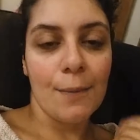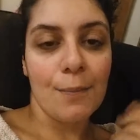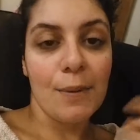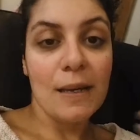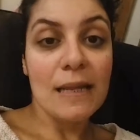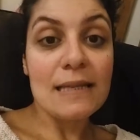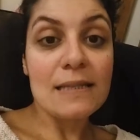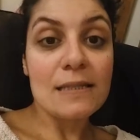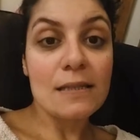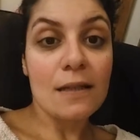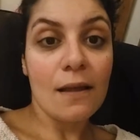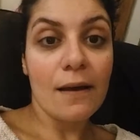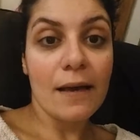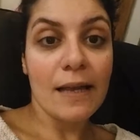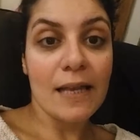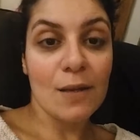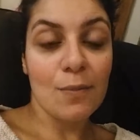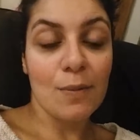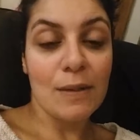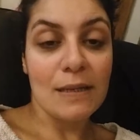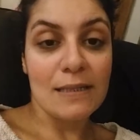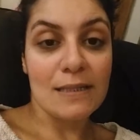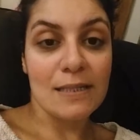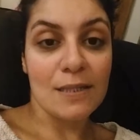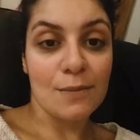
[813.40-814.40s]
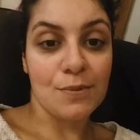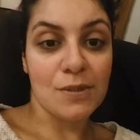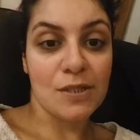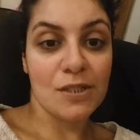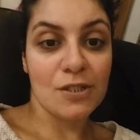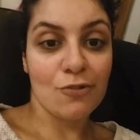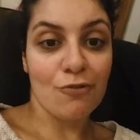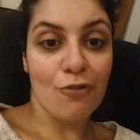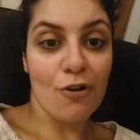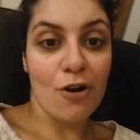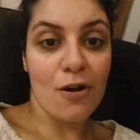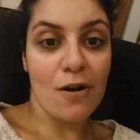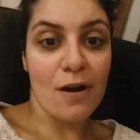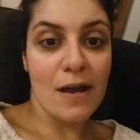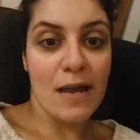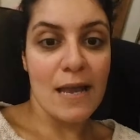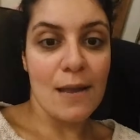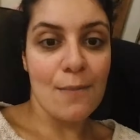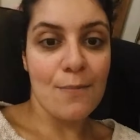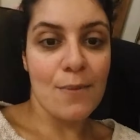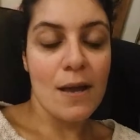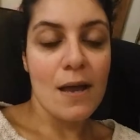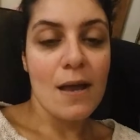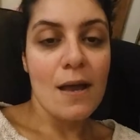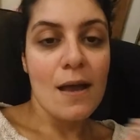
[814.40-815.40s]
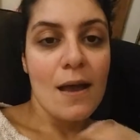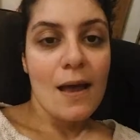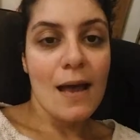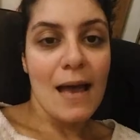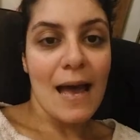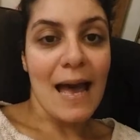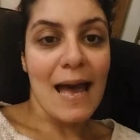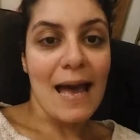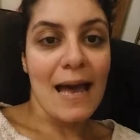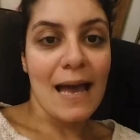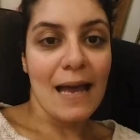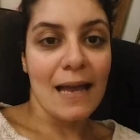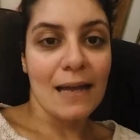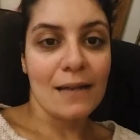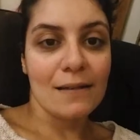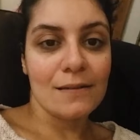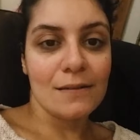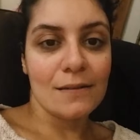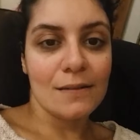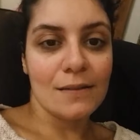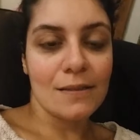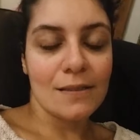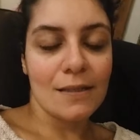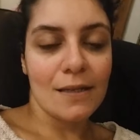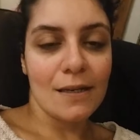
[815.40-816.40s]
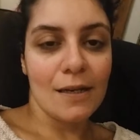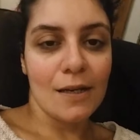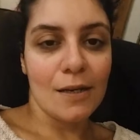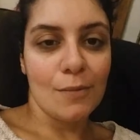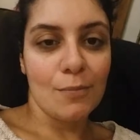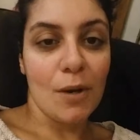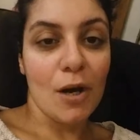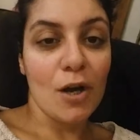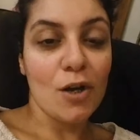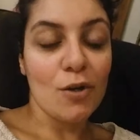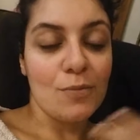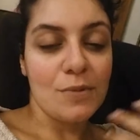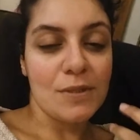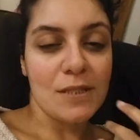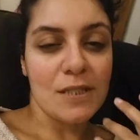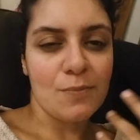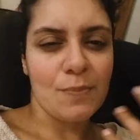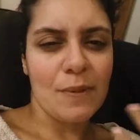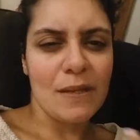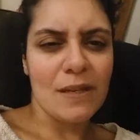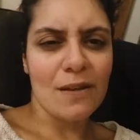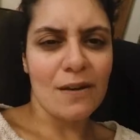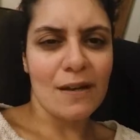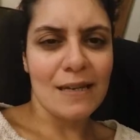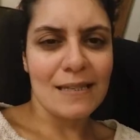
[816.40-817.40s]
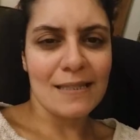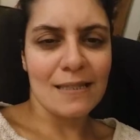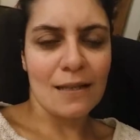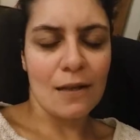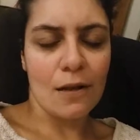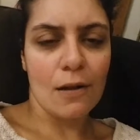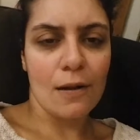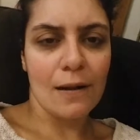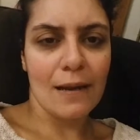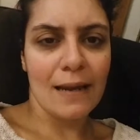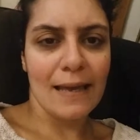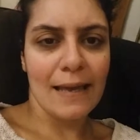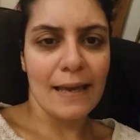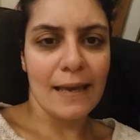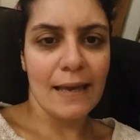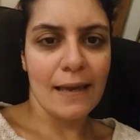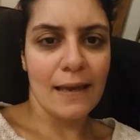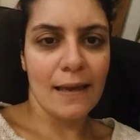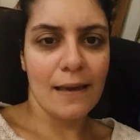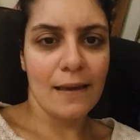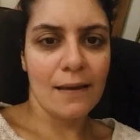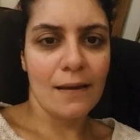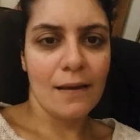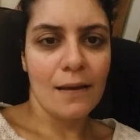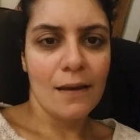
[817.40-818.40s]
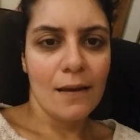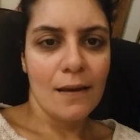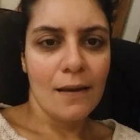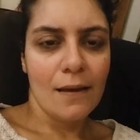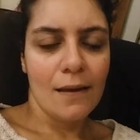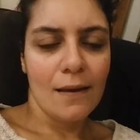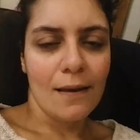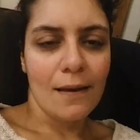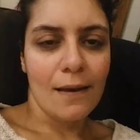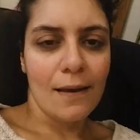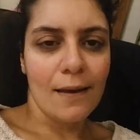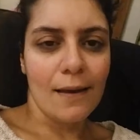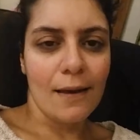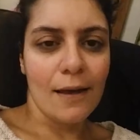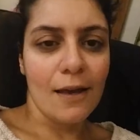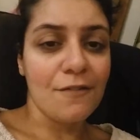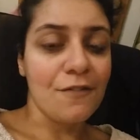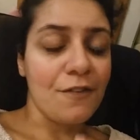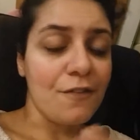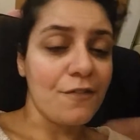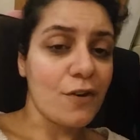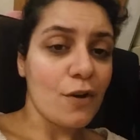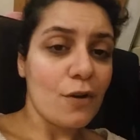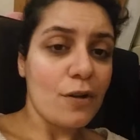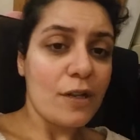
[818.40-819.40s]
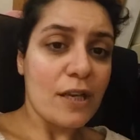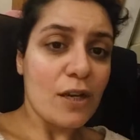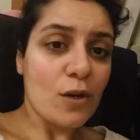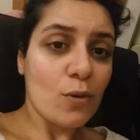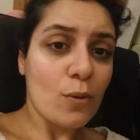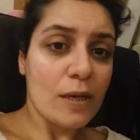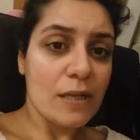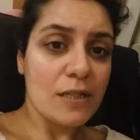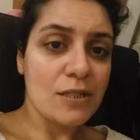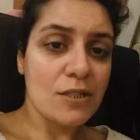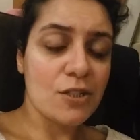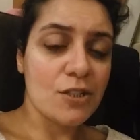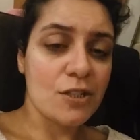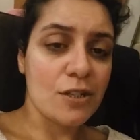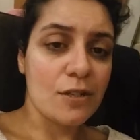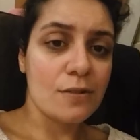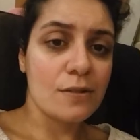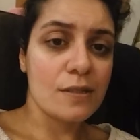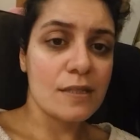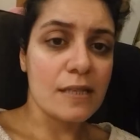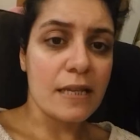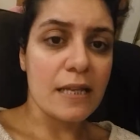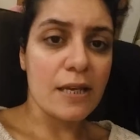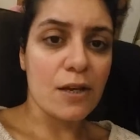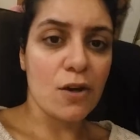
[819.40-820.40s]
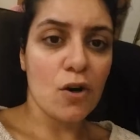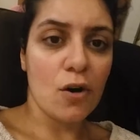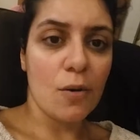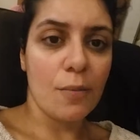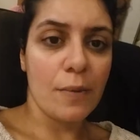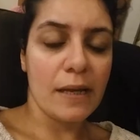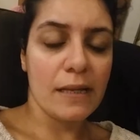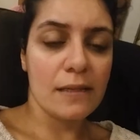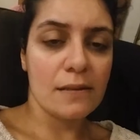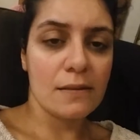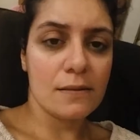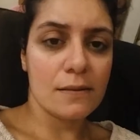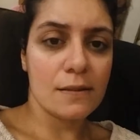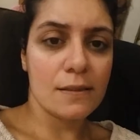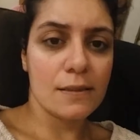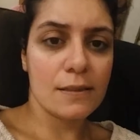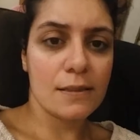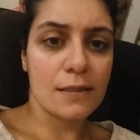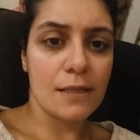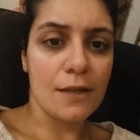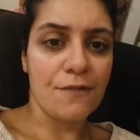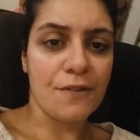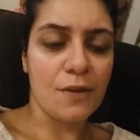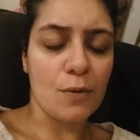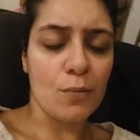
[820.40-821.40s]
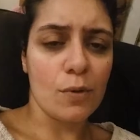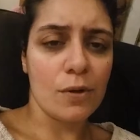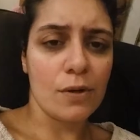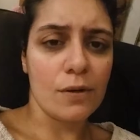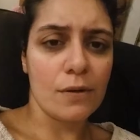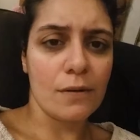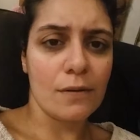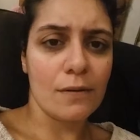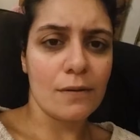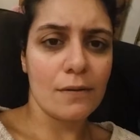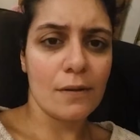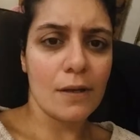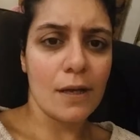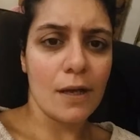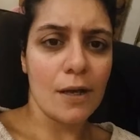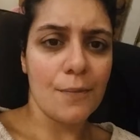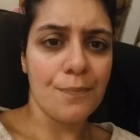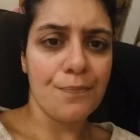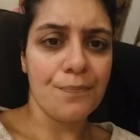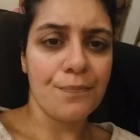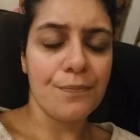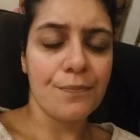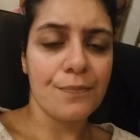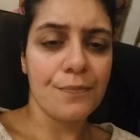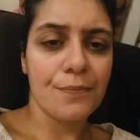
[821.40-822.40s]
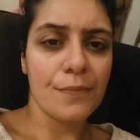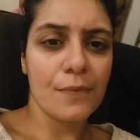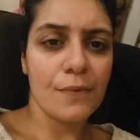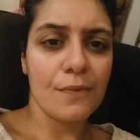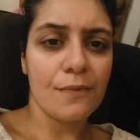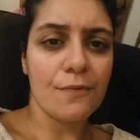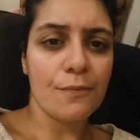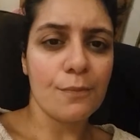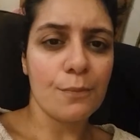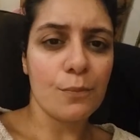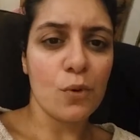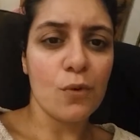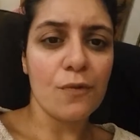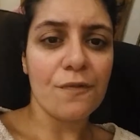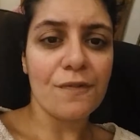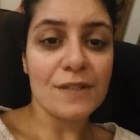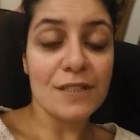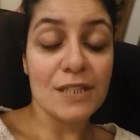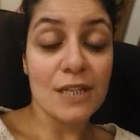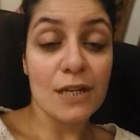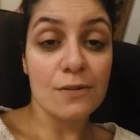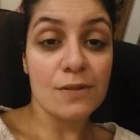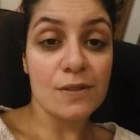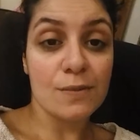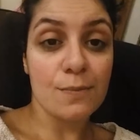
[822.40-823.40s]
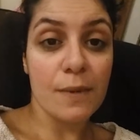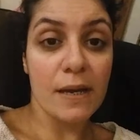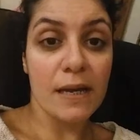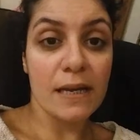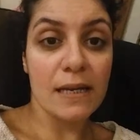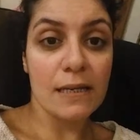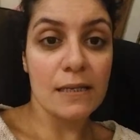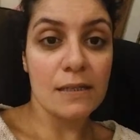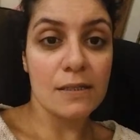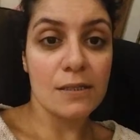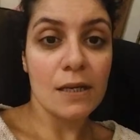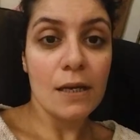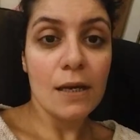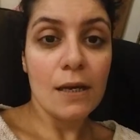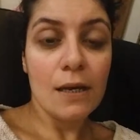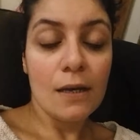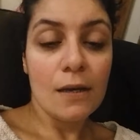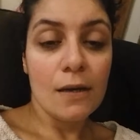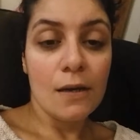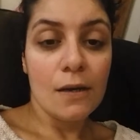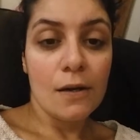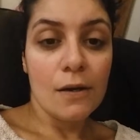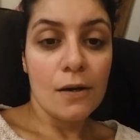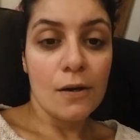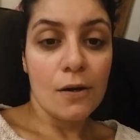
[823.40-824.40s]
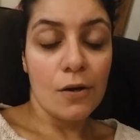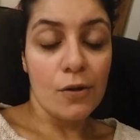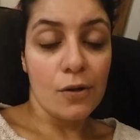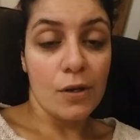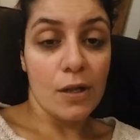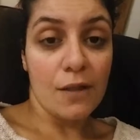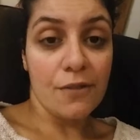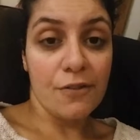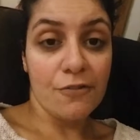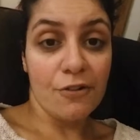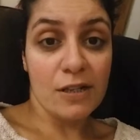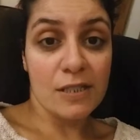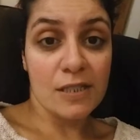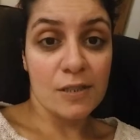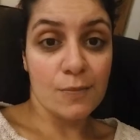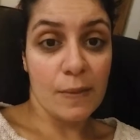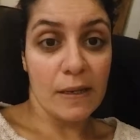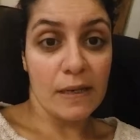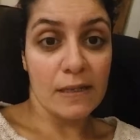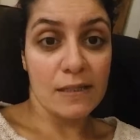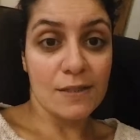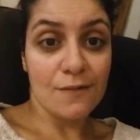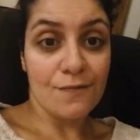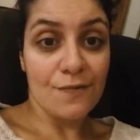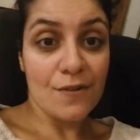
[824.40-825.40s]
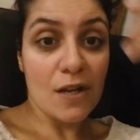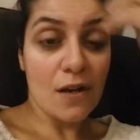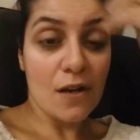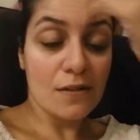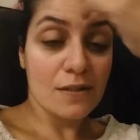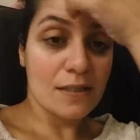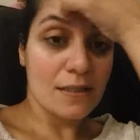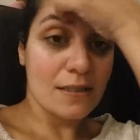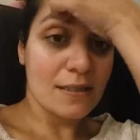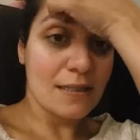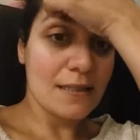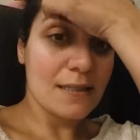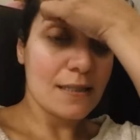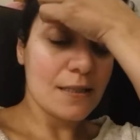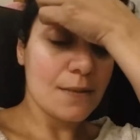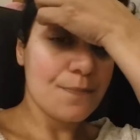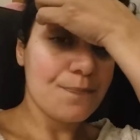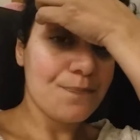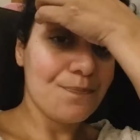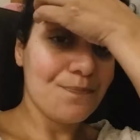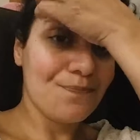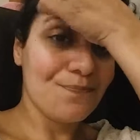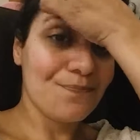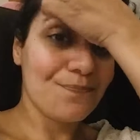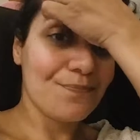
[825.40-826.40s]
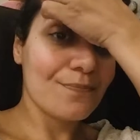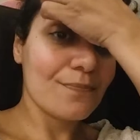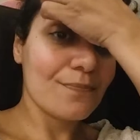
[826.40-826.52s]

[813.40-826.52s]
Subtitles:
Please like, please subscribe, and I hope this has been nice and clear. If you've got any questions, any comments, if you want more videos made on other aspects of narcissism,